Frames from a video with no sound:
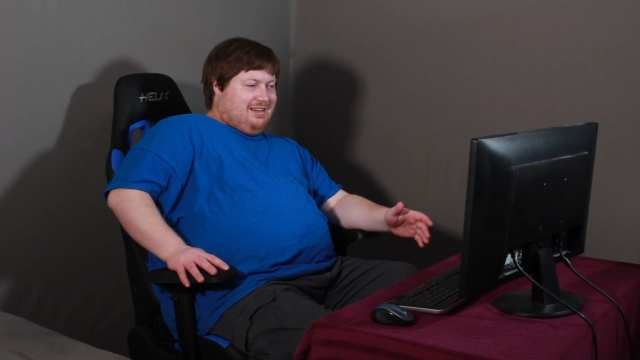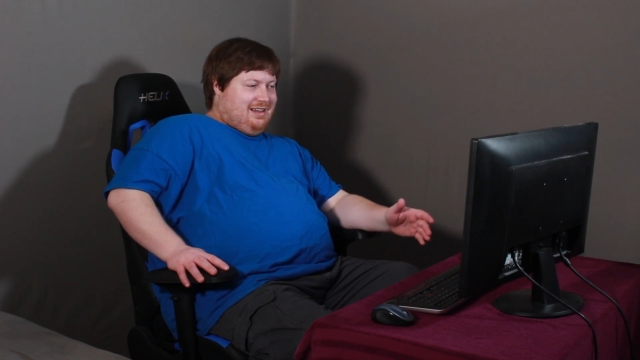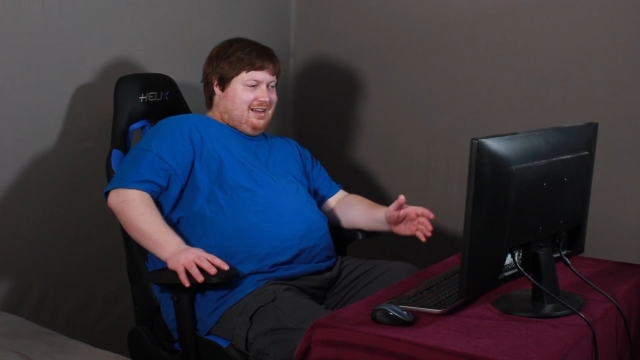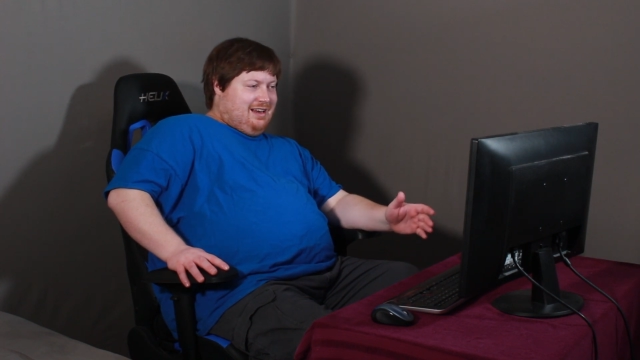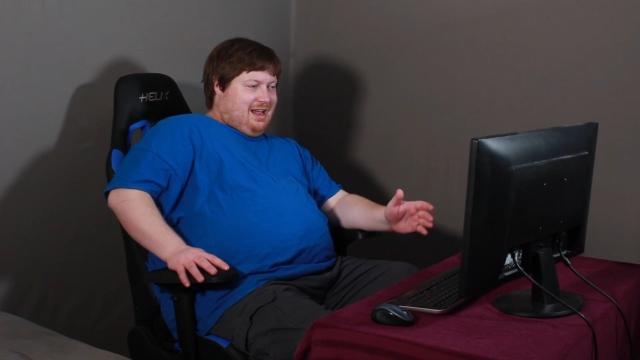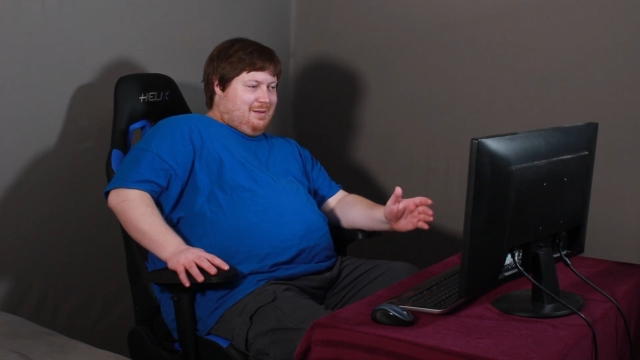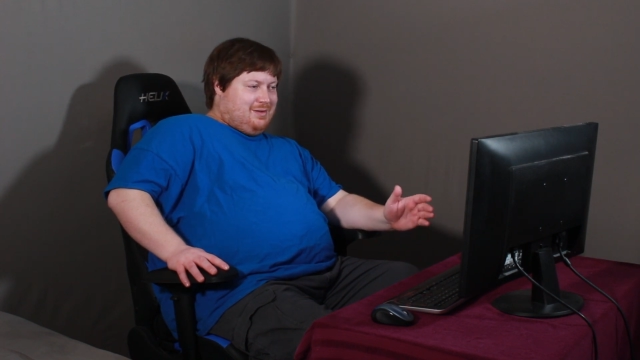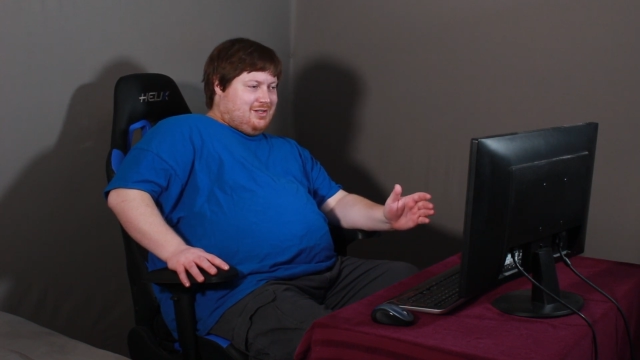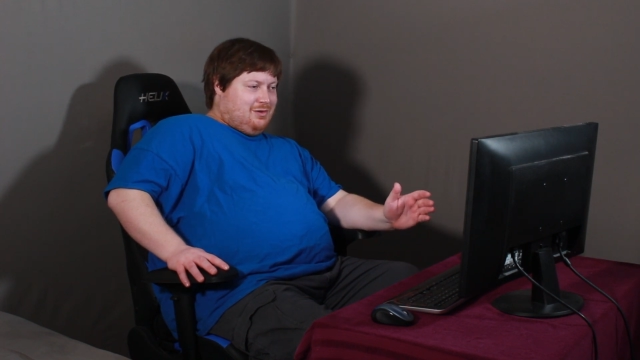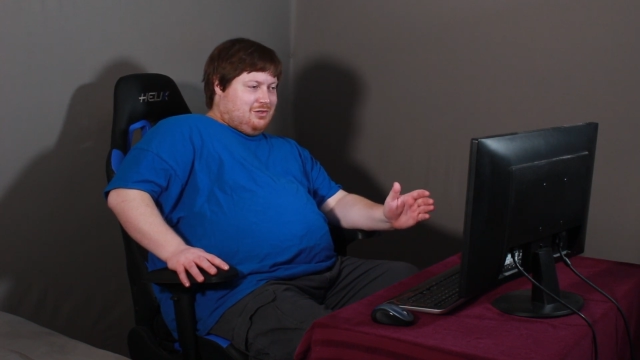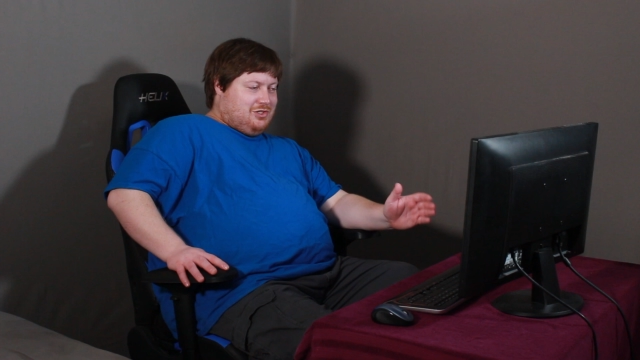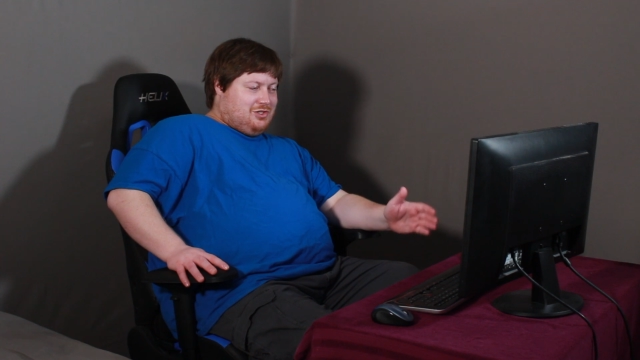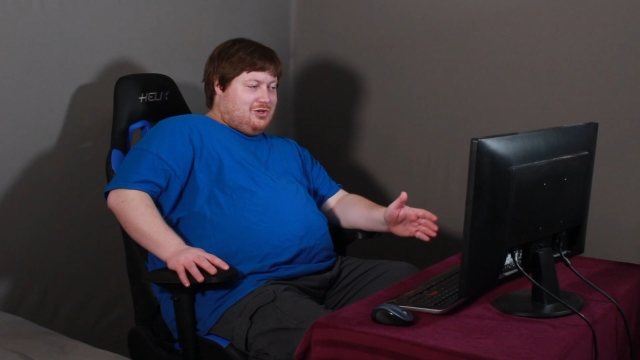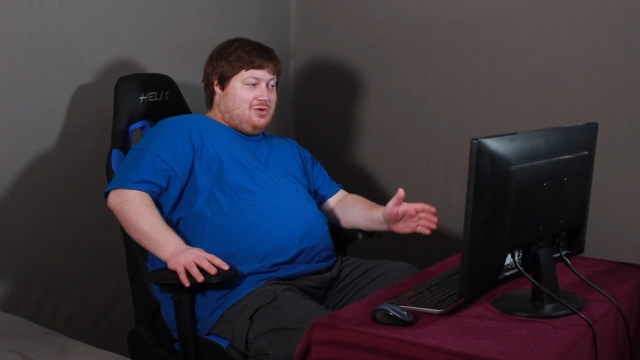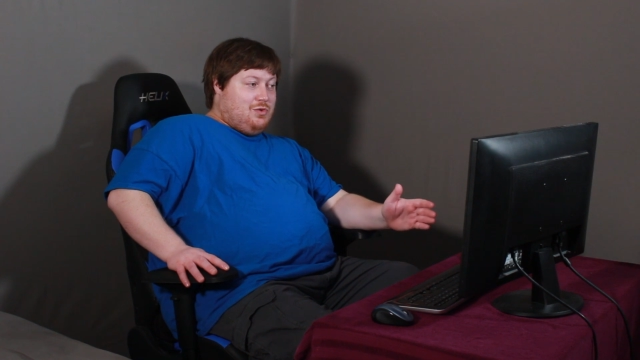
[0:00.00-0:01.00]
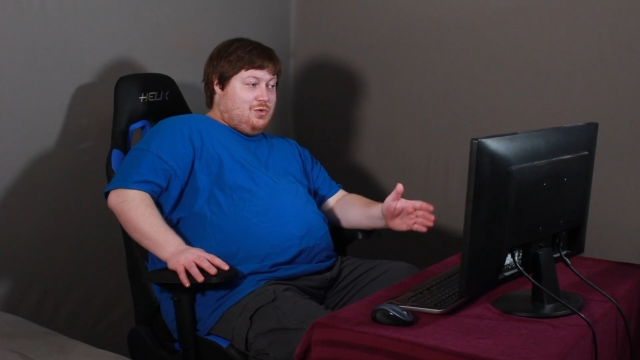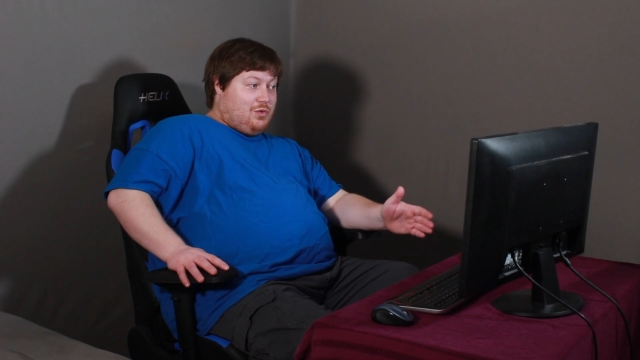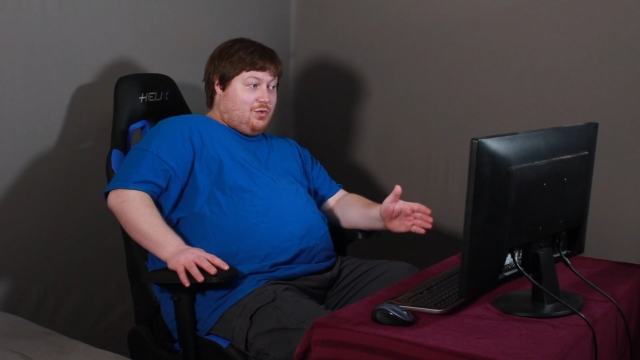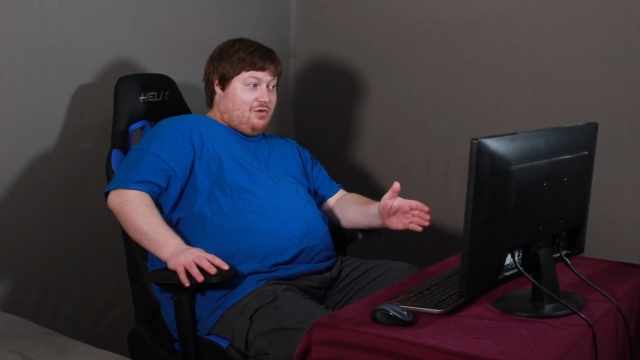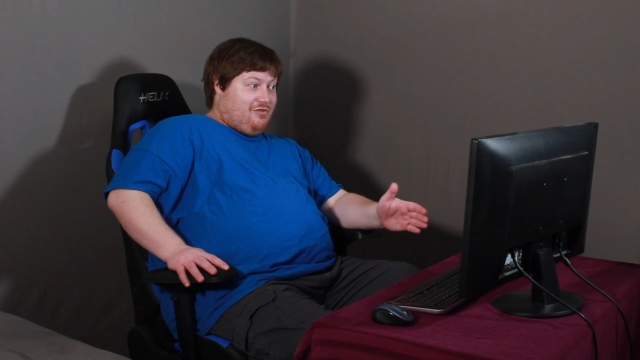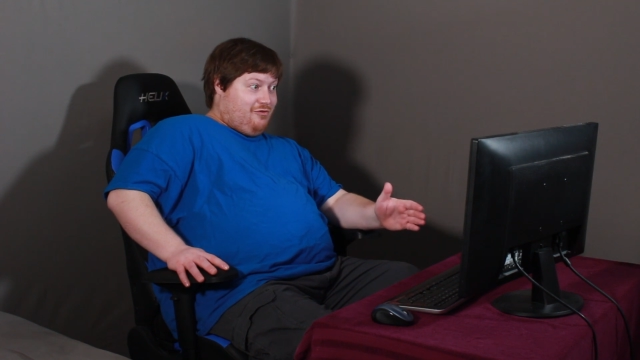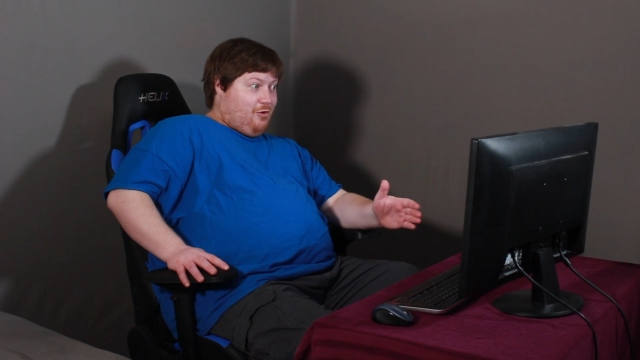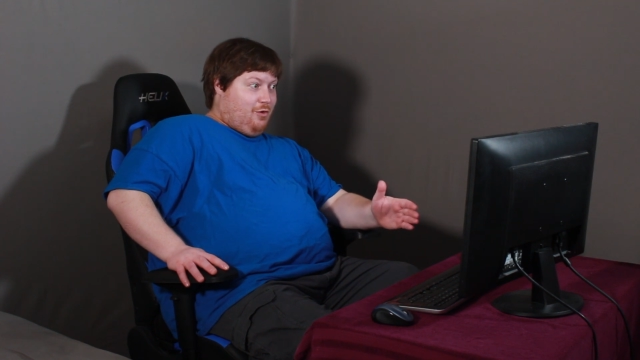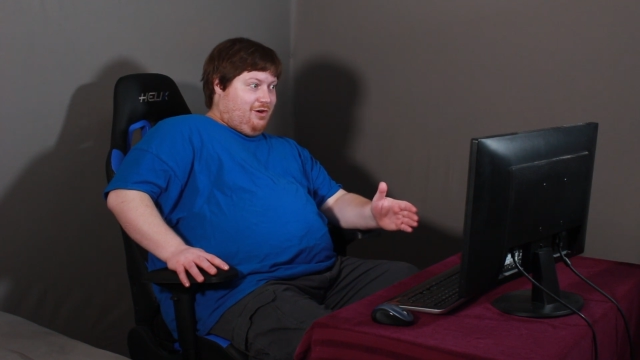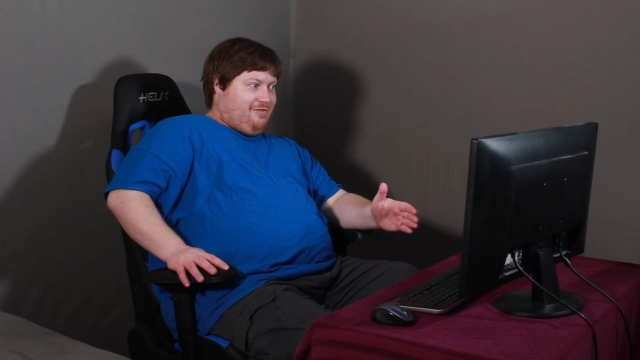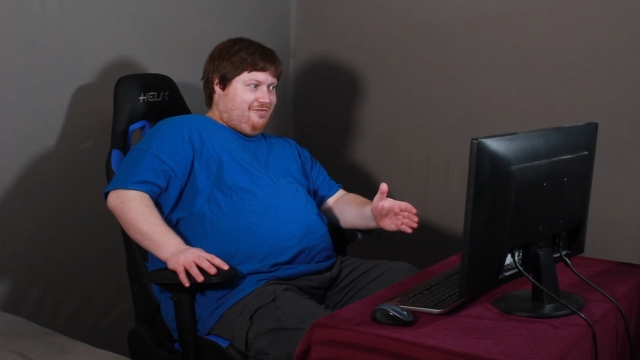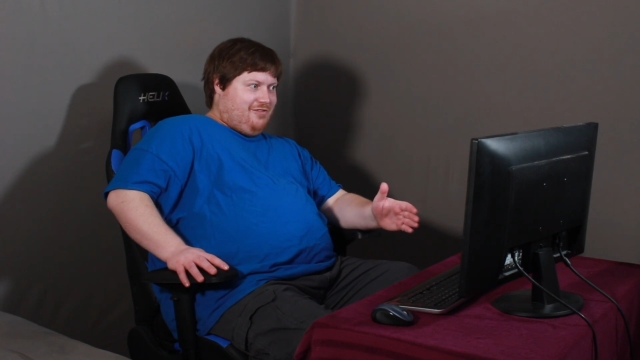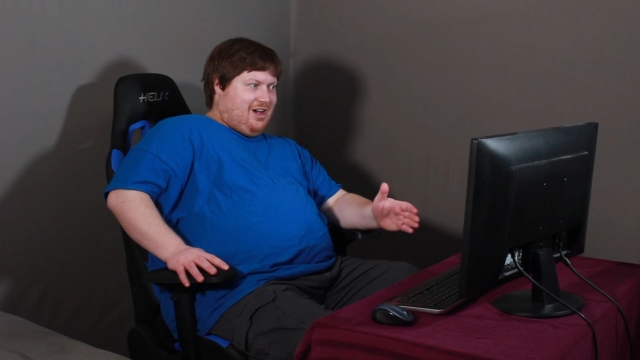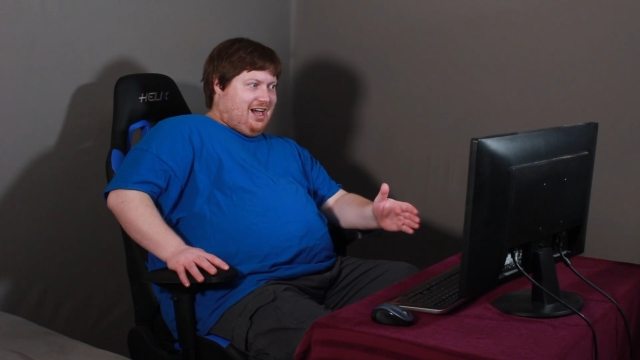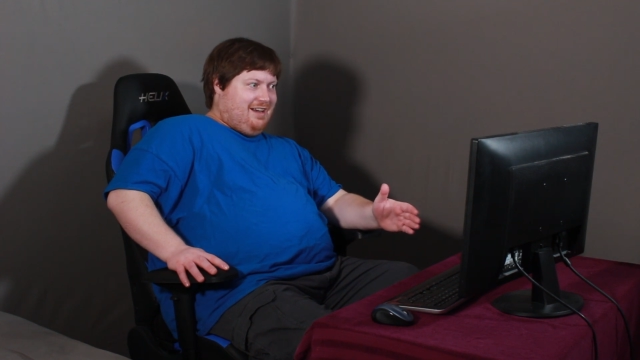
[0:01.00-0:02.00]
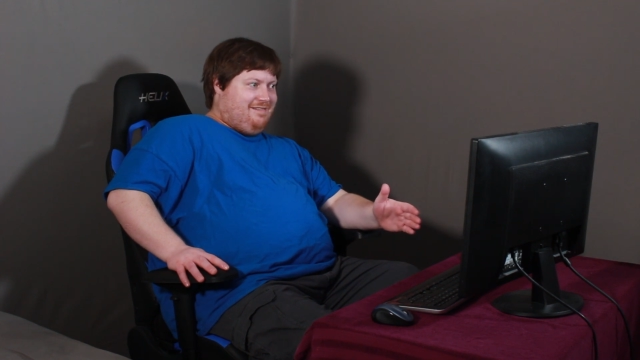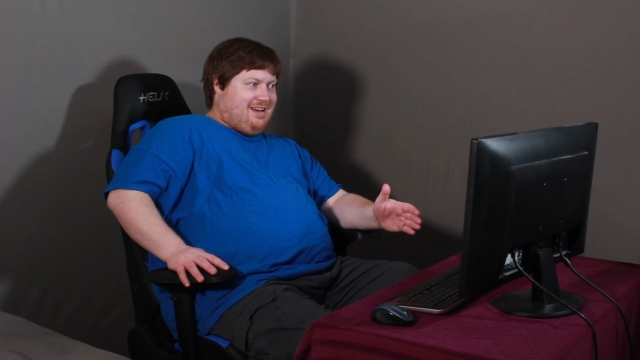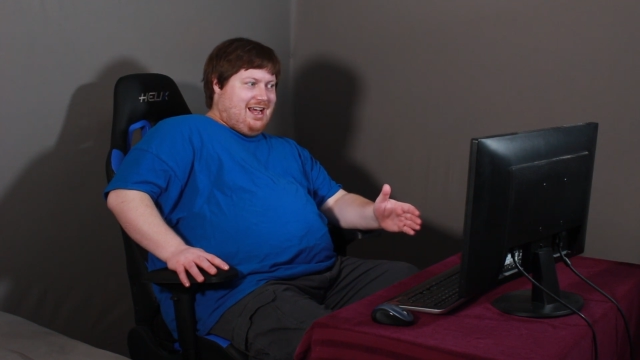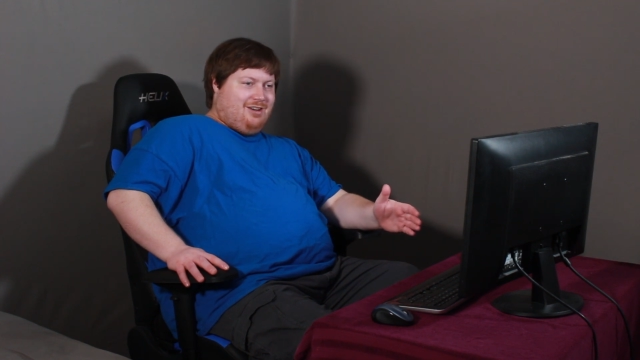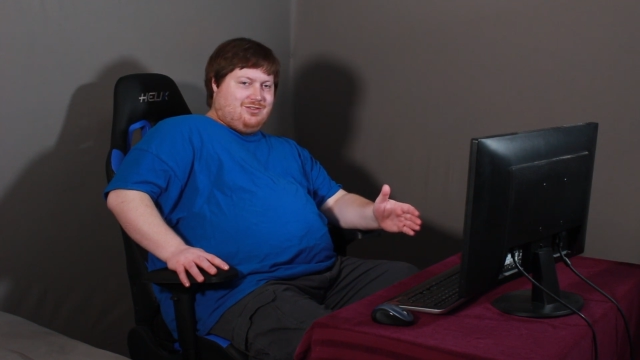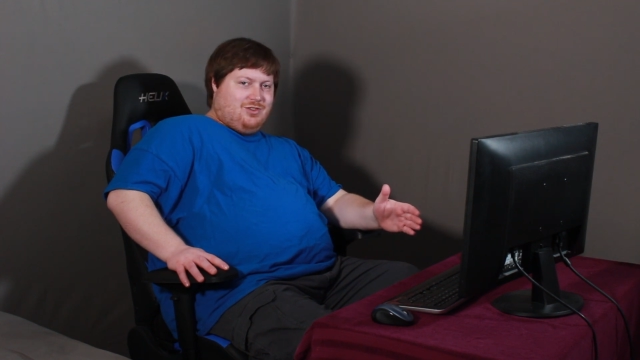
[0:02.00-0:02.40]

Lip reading: in episodes 2, 3, 4, and 5 now,